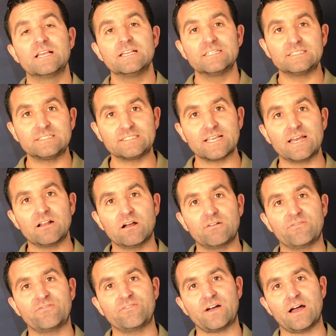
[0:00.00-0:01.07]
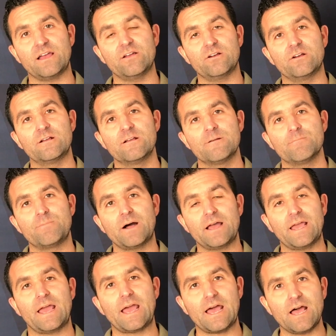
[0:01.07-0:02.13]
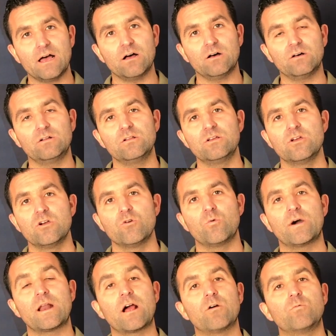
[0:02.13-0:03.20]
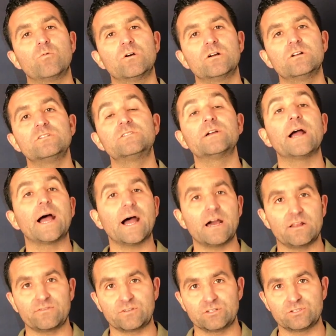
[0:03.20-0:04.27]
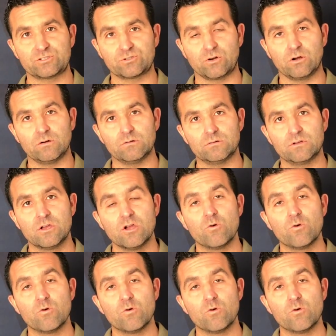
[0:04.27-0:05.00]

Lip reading: set on fire by hell when our words are out of control,